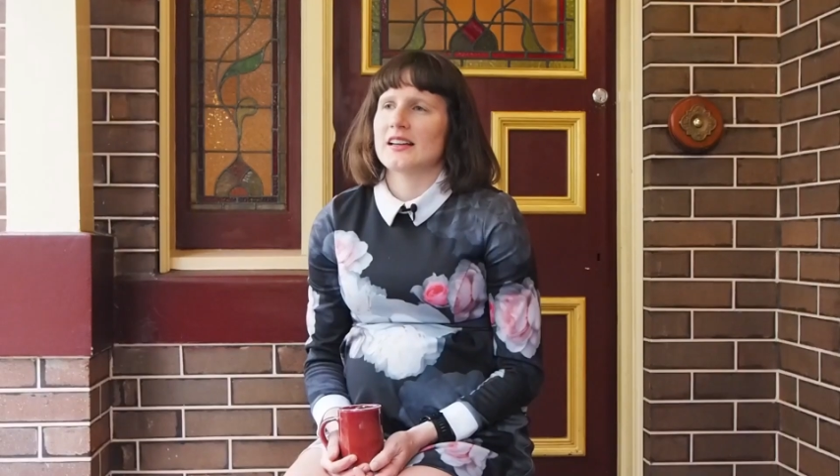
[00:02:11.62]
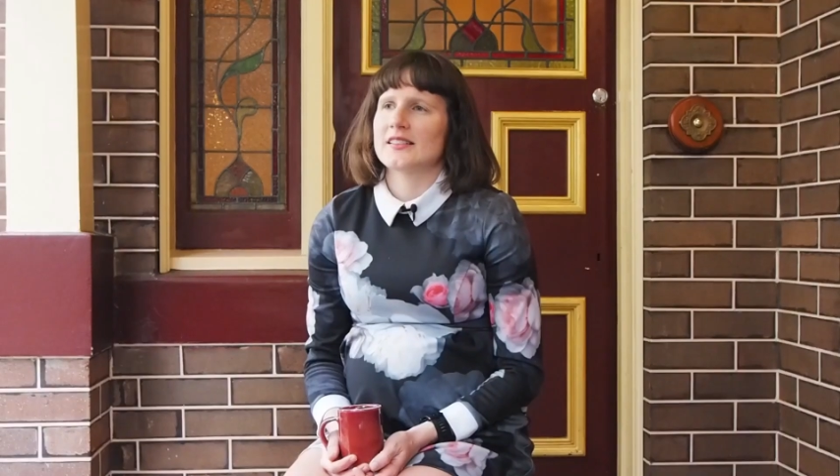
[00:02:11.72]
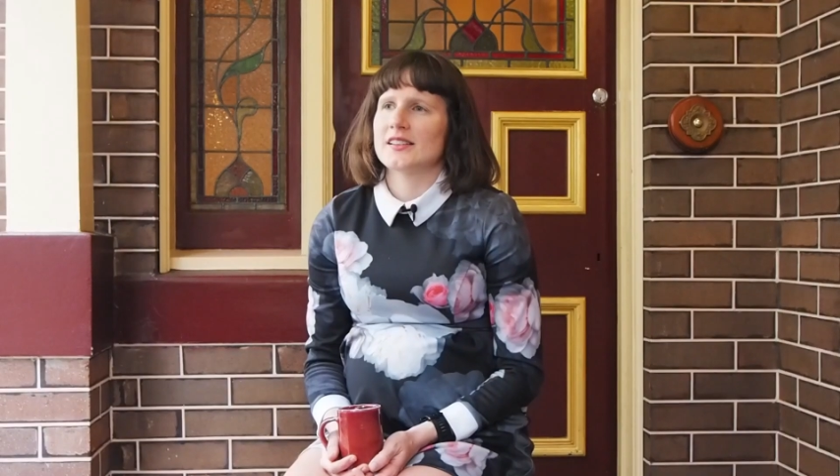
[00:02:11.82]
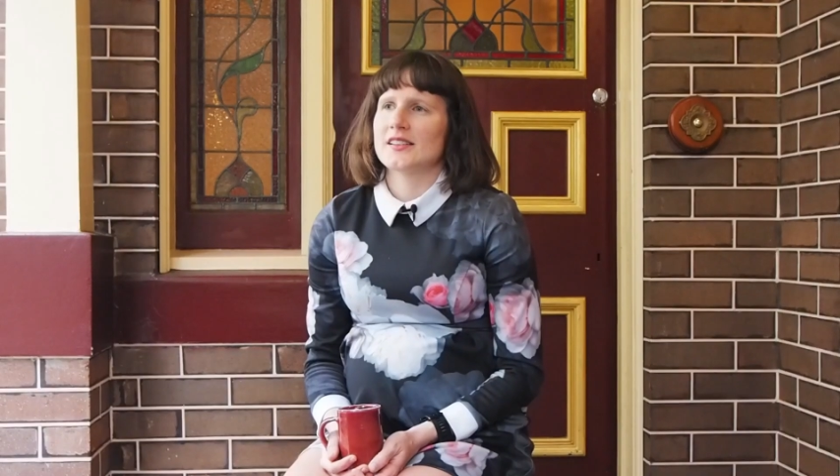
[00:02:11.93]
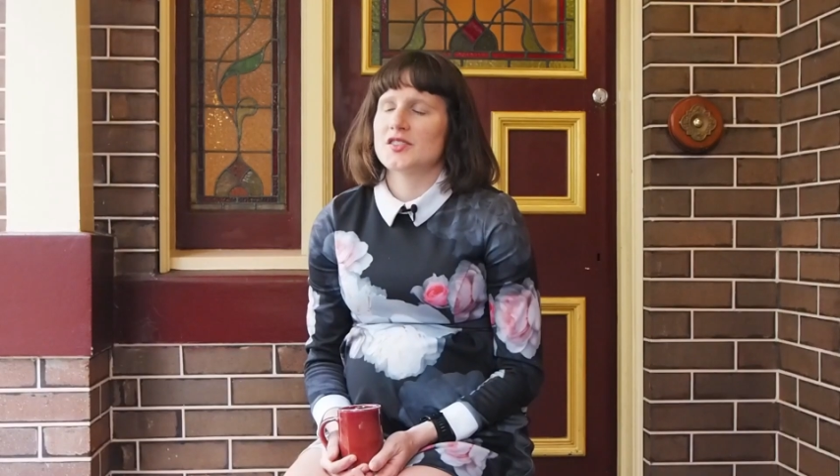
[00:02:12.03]

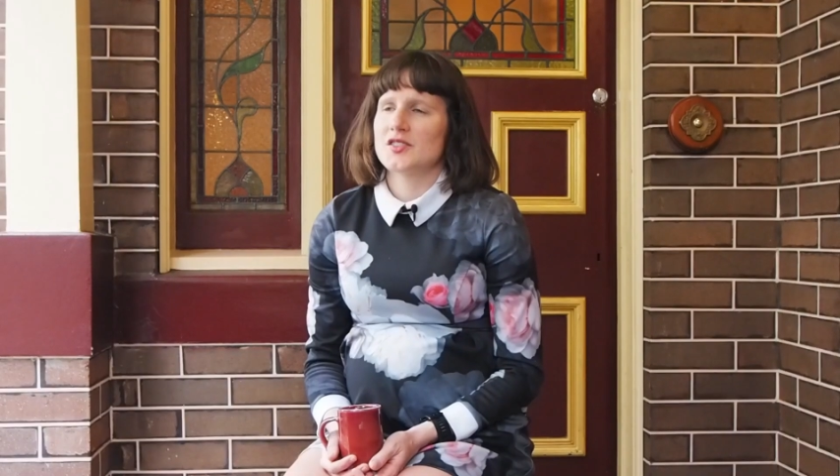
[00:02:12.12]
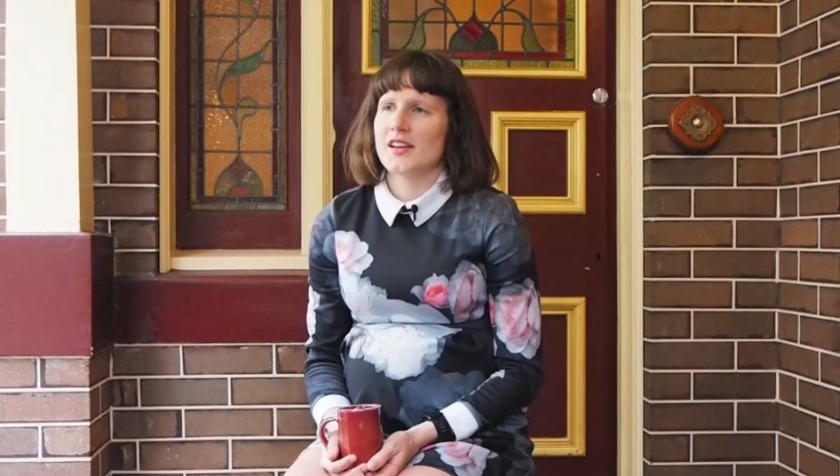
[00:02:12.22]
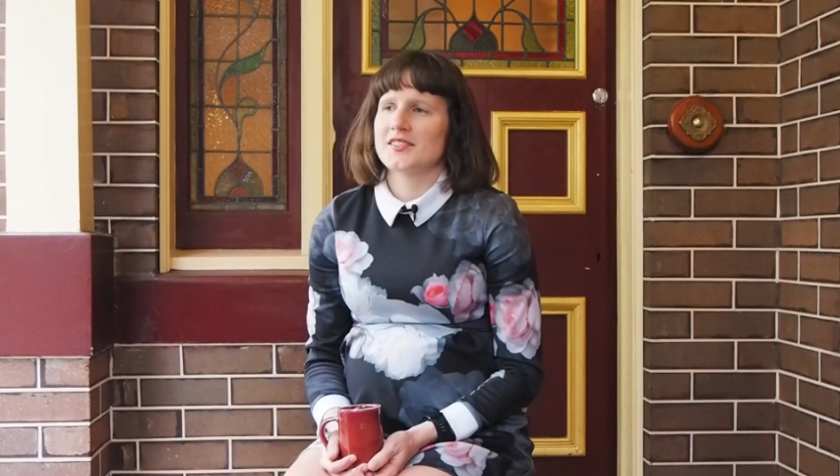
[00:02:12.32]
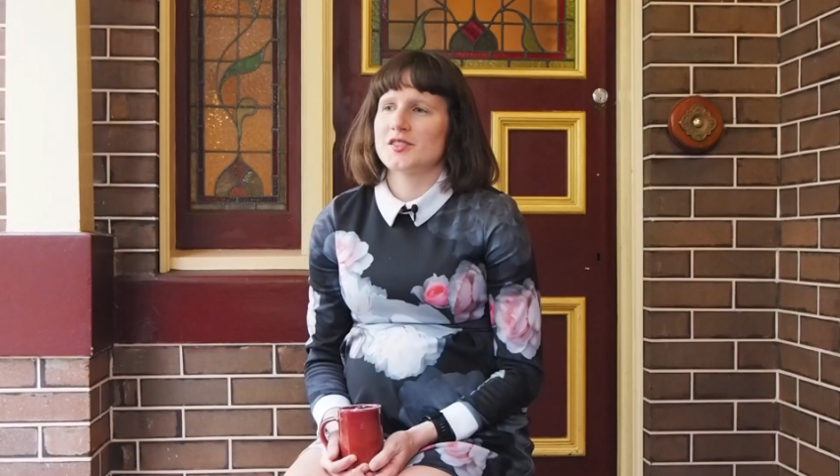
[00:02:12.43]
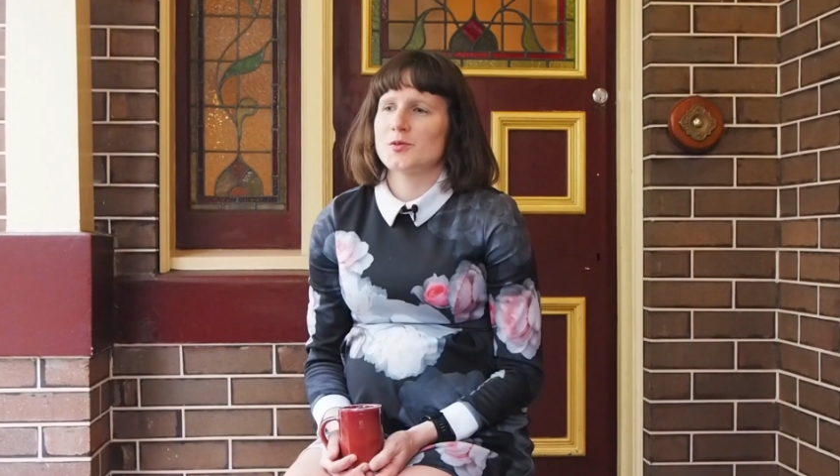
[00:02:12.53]
so
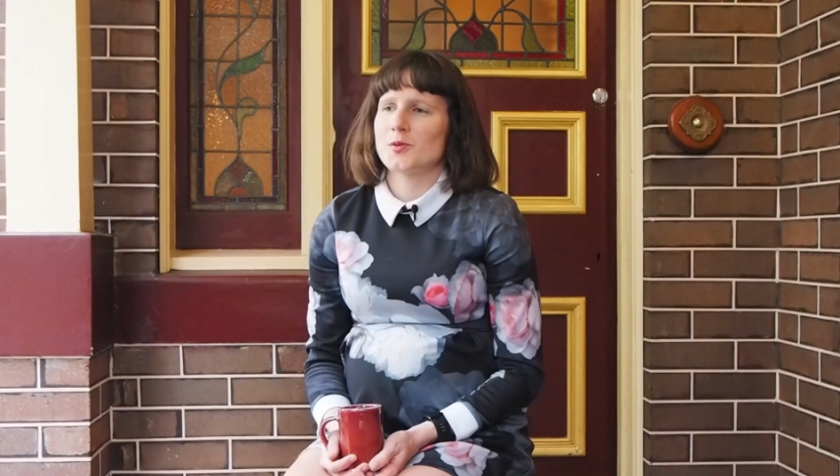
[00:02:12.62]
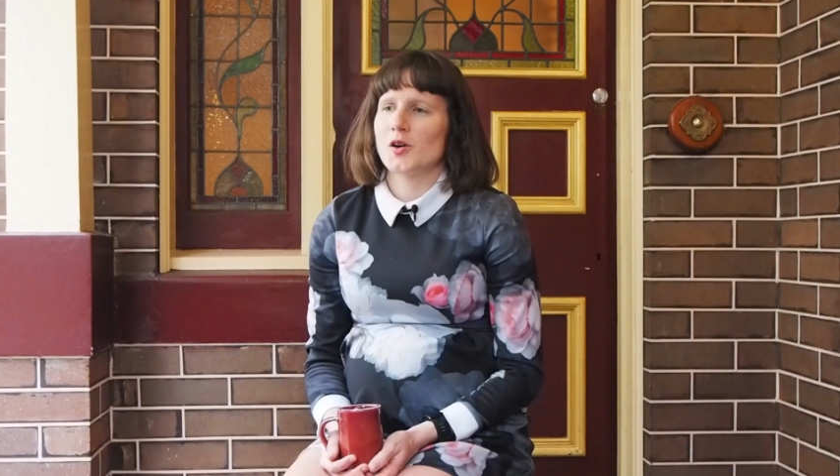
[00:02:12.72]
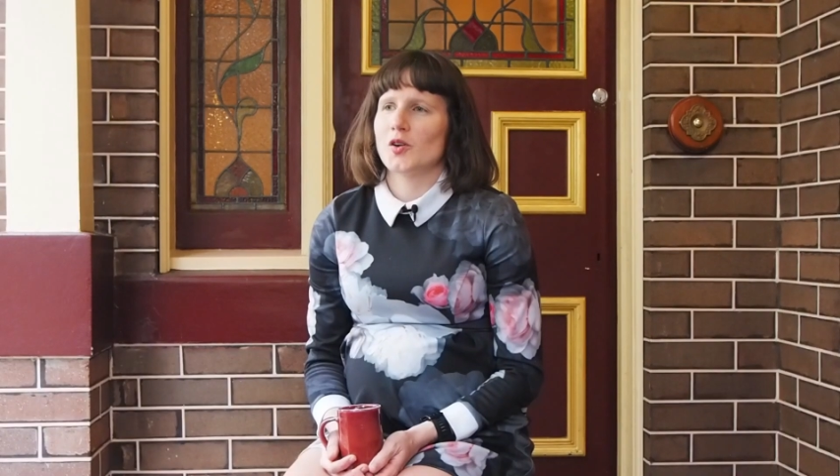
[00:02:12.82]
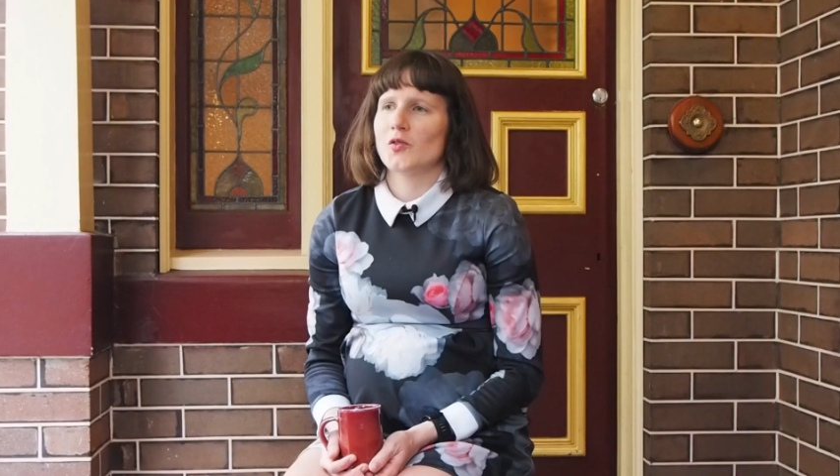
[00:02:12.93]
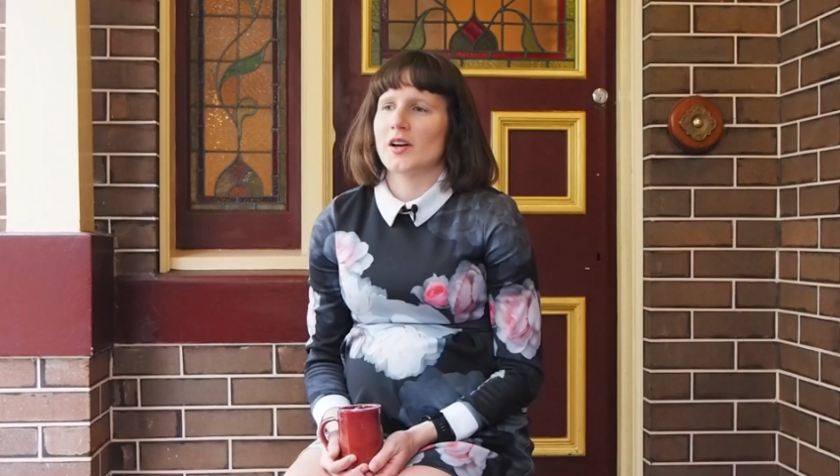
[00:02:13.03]

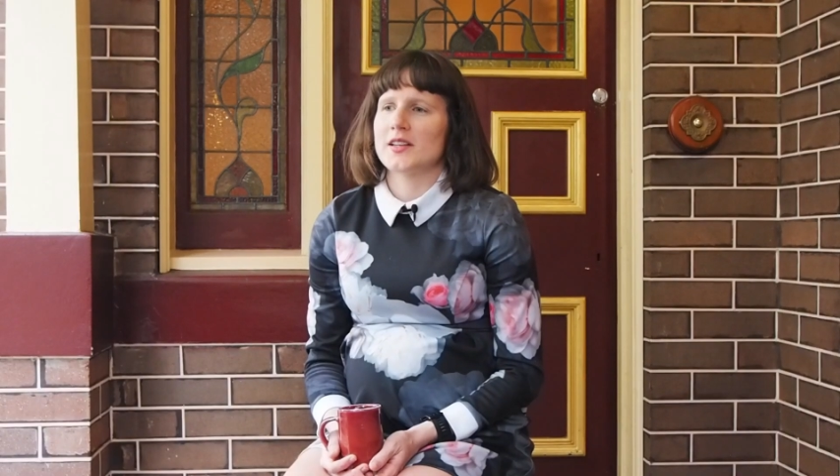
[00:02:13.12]
2012 I